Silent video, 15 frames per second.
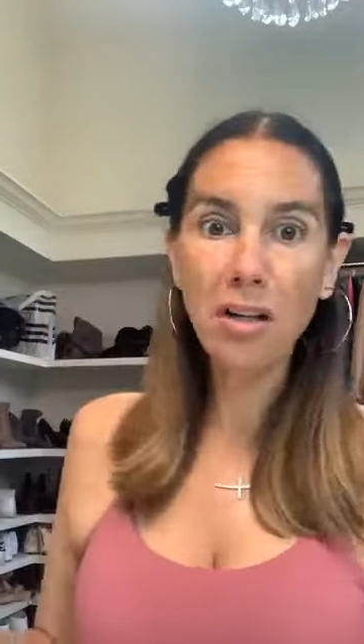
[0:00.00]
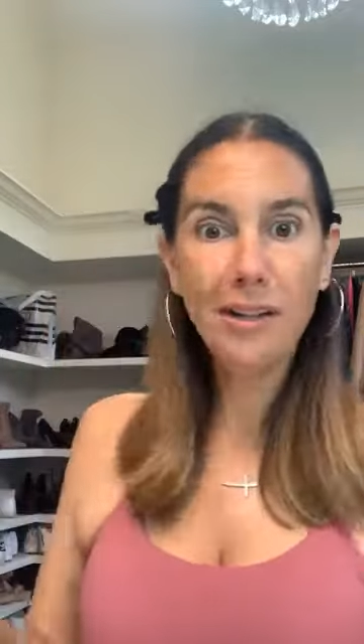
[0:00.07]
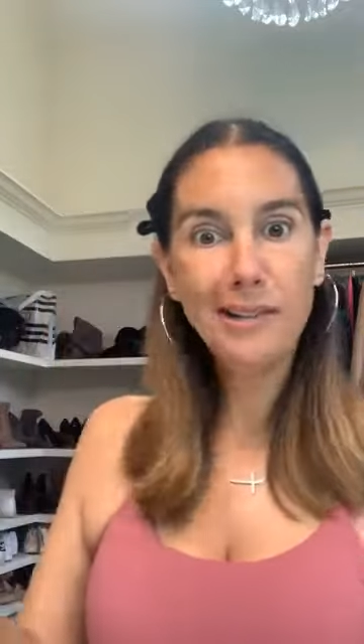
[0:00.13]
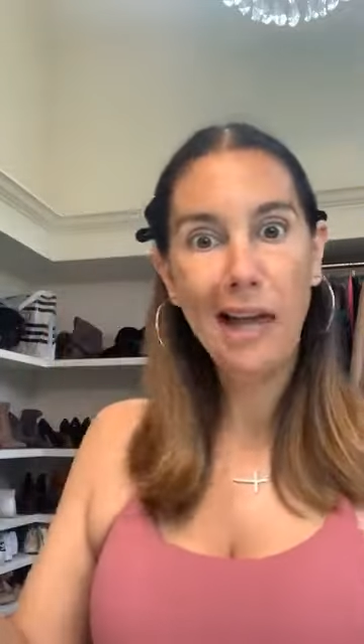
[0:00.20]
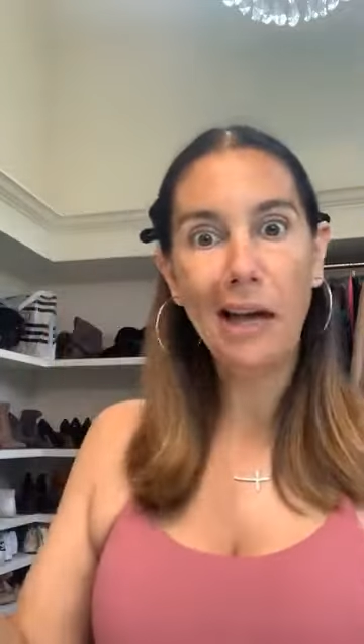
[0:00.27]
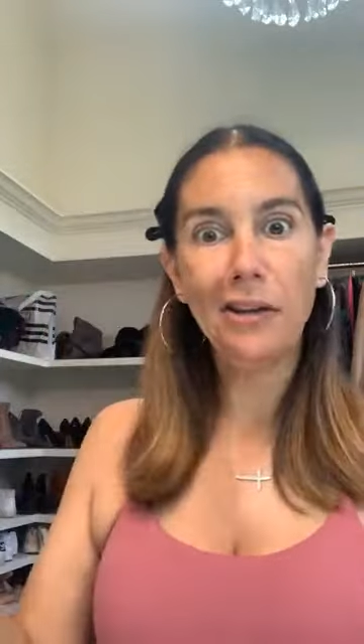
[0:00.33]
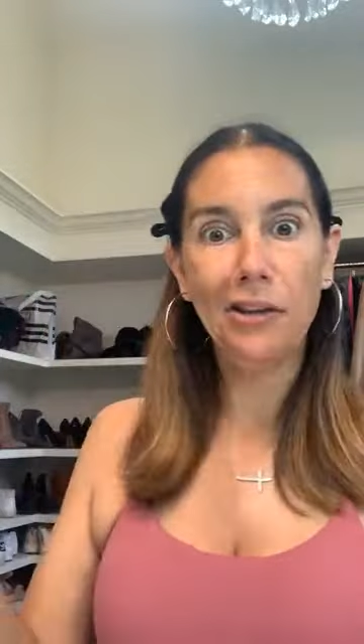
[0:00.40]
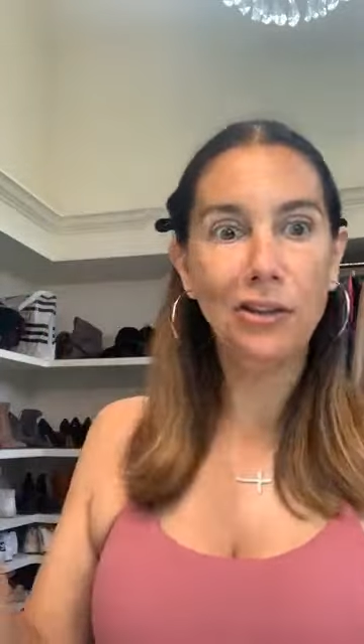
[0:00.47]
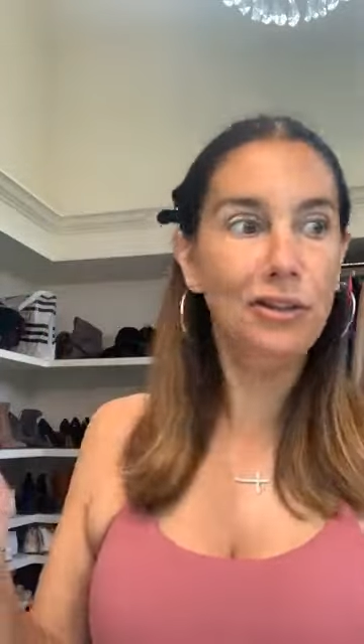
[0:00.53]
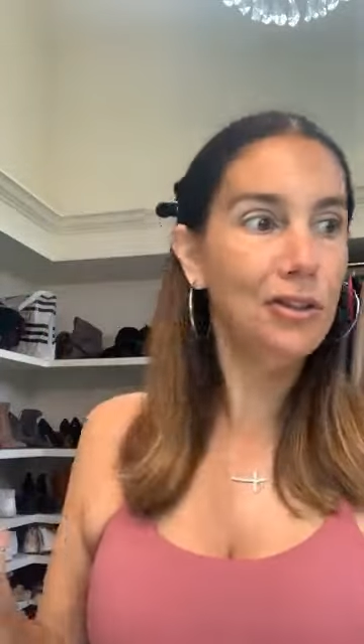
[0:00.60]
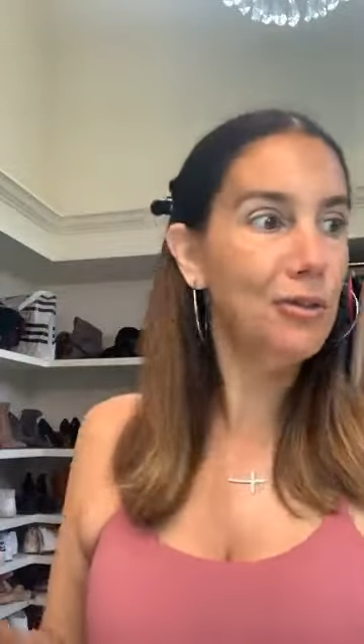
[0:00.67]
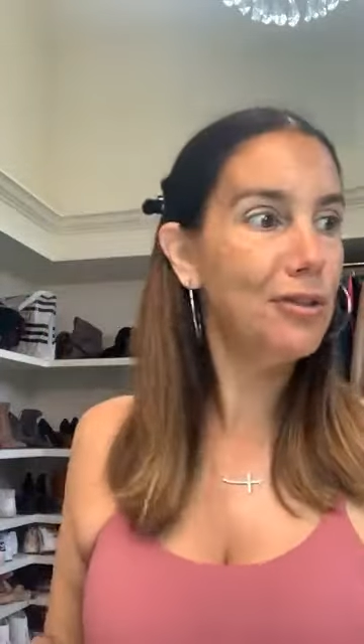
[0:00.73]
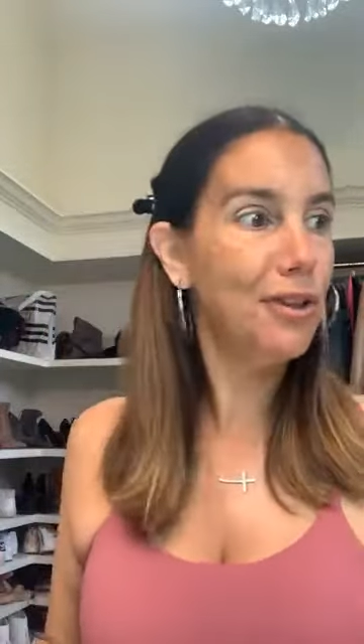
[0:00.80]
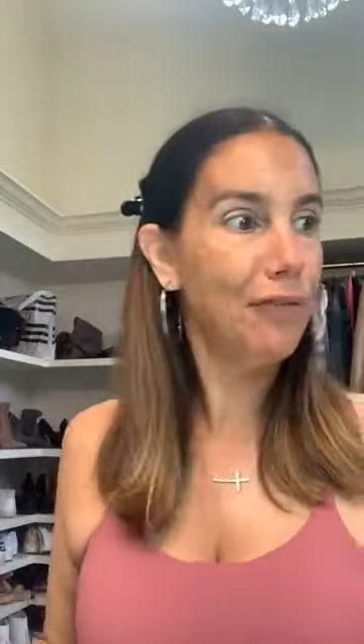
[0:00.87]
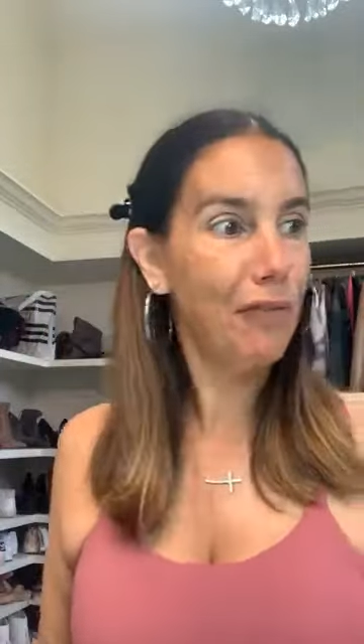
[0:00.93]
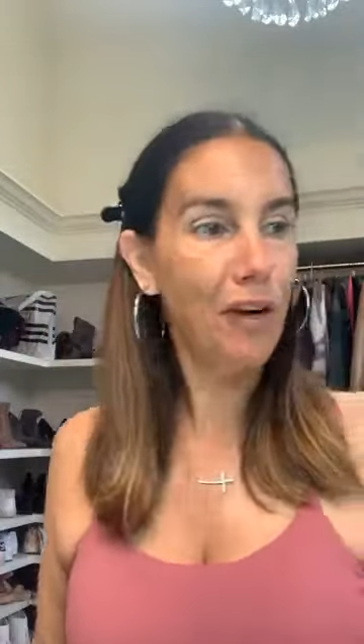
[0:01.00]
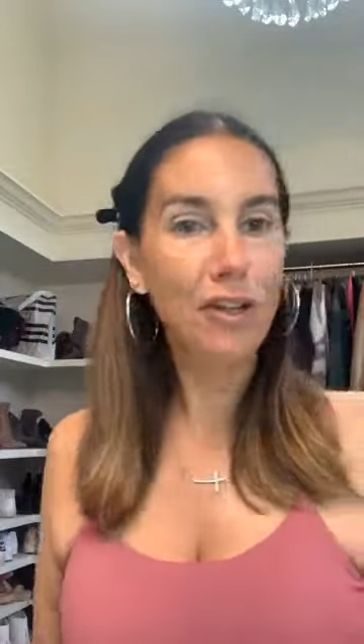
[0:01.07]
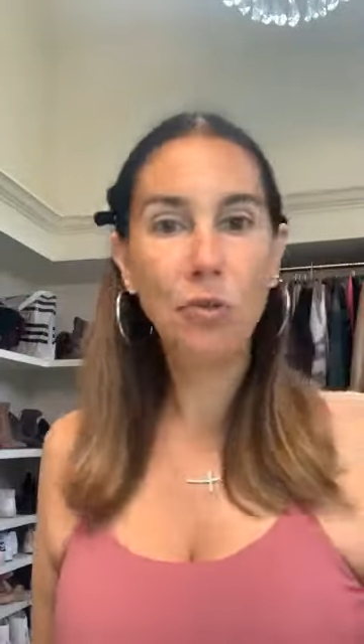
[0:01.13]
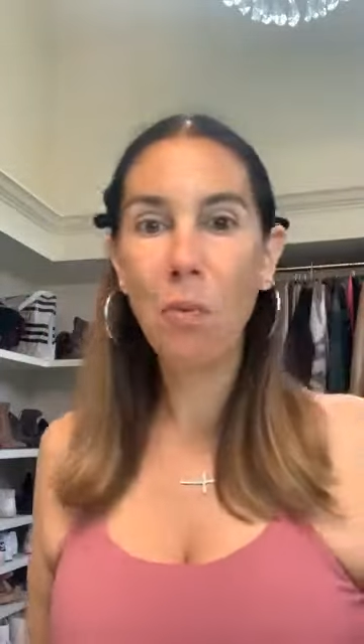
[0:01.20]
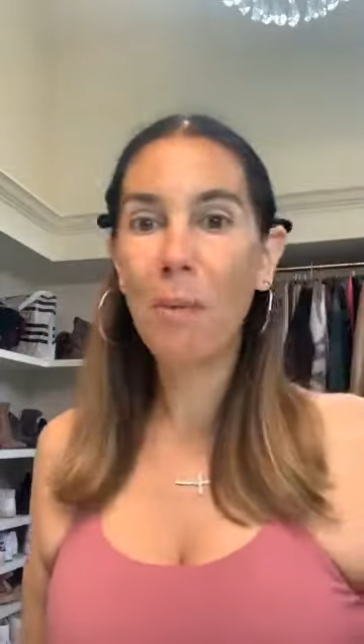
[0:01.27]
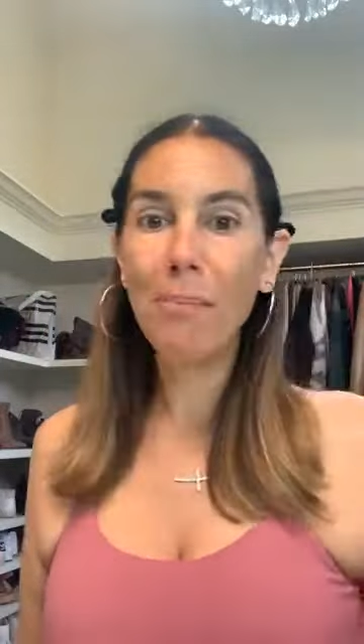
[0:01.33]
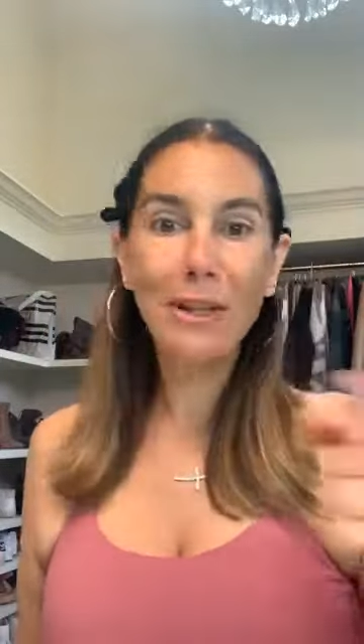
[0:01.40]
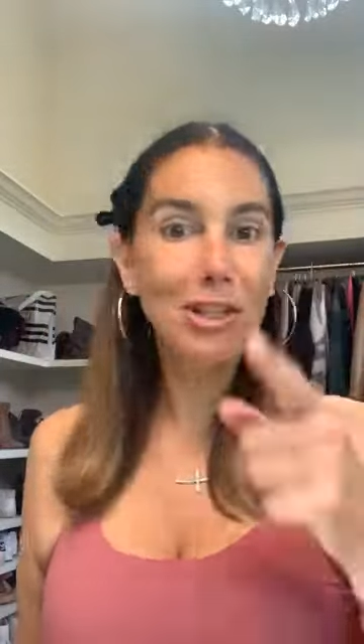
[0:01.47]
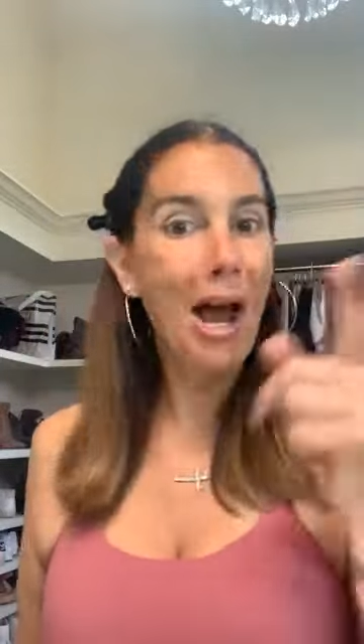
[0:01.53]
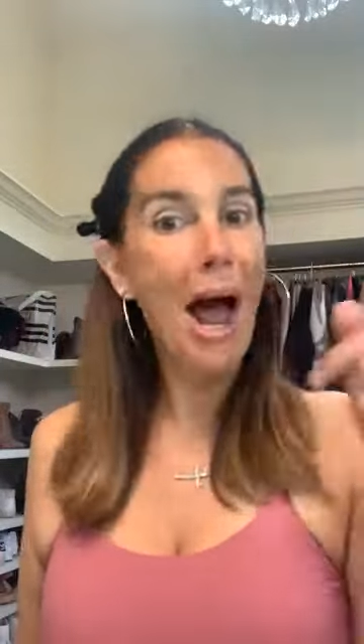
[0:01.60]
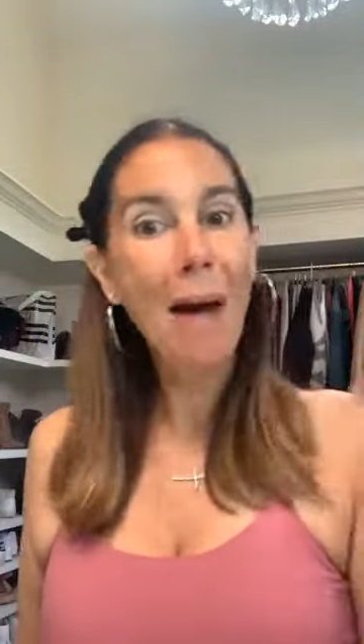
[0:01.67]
because I couldn't use the first one, bitch,